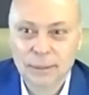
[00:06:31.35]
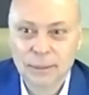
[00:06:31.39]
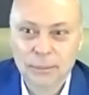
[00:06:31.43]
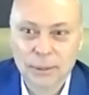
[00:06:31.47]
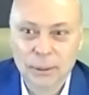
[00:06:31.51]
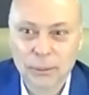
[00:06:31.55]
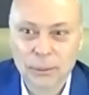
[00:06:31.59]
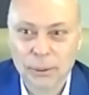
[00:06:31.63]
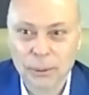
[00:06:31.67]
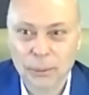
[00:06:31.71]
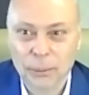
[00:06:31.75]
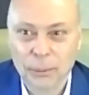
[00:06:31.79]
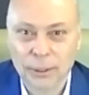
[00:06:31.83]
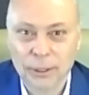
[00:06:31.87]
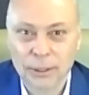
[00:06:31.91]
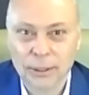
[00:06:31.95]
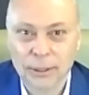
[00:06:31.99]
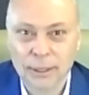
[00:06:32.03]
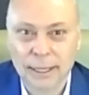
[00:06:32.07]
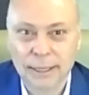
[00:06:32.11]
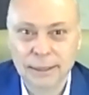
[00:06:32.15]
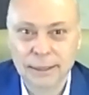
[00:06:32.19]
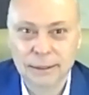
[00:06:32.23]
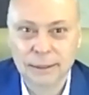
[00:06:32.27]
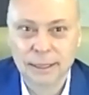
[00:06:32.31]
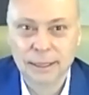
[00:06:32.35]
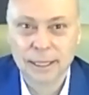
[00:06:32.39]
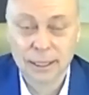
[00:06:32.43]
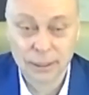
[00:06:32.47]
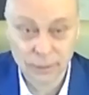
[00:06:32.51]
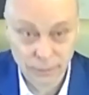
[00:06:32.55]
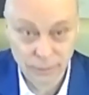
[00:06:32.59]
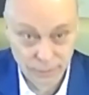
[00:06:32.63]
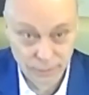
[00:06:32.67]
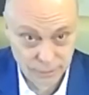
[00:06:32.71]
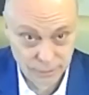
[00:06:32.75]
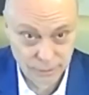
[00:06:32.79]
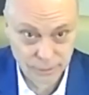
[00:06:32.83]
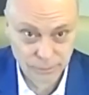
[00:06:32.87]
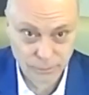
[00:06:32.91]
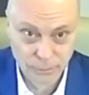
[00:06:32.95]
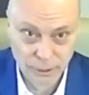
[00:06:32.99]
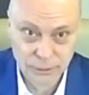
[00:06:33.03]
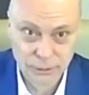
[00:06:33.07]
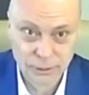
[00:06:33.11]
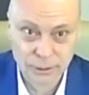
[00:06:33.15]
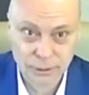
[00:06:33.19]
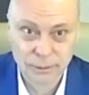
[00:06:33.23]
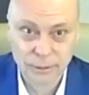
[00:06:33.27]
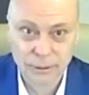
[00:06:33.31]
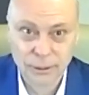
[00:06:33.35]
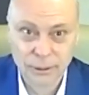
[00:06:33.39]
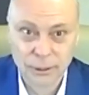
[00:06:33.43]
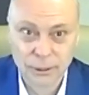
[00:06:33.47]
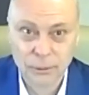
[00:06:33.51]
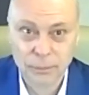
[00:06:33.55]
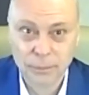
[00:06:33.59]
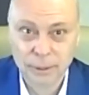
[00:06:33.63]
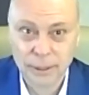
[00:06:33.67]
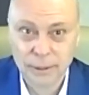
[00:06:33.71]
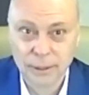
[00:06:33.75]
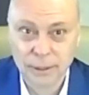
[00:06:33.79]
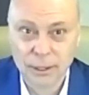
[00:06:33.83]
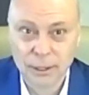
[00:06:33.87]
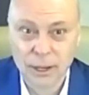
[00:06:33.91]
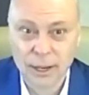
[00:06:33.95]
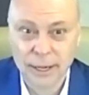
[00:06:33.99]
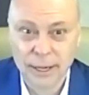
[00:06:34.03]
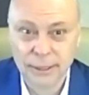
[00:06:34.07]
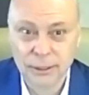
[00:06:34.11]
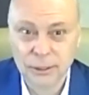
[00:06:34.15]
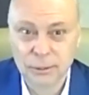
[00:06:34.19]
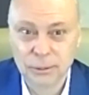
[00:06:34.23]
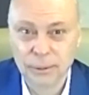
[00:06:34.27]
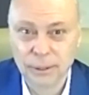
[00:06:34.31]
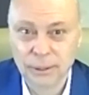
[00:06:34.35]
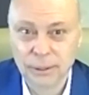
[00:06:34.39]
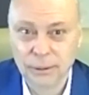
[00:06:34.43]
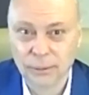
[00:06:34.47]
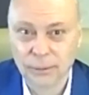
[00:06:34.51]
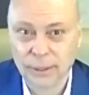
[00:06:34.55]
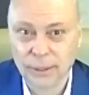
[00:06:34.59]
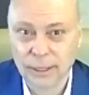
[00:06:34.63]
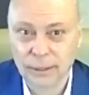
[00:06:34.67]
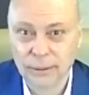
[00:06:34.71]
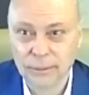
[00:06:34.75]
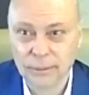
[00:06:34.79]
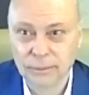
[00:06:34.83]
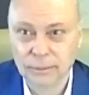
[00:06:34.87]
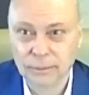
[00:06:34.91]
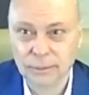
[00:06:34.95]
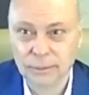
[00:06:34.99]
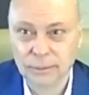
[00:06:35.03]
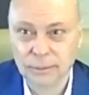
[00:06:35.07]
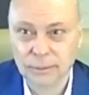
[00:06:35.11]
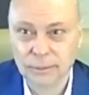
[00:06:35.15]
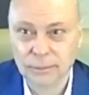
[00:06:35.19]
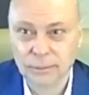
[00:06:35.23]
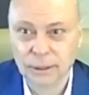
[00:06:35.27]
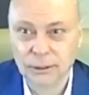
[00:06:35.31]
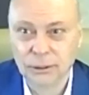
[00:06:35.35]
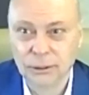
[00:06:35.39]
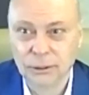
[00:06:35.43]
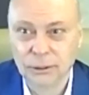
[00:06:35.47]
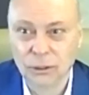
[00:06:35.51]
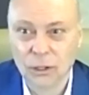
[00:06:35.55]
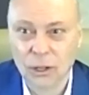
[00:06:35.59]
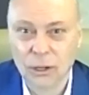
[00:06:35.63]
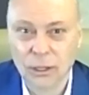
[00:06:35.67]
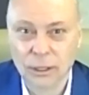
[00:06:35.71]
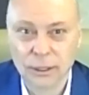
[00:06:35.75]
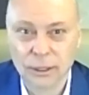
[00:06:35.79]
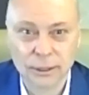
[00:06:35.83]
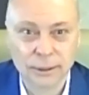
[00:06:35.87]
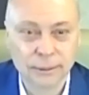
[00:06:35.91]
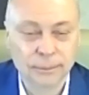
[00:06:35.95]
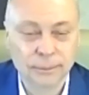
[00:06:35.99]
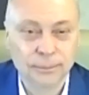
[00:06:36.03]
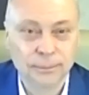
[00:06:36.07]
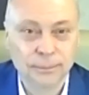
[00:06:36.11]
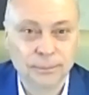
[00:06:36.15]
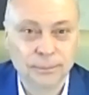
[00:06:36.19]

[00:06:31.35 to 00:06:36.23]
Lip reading: But we realize now it's much, humankind's been around much longer.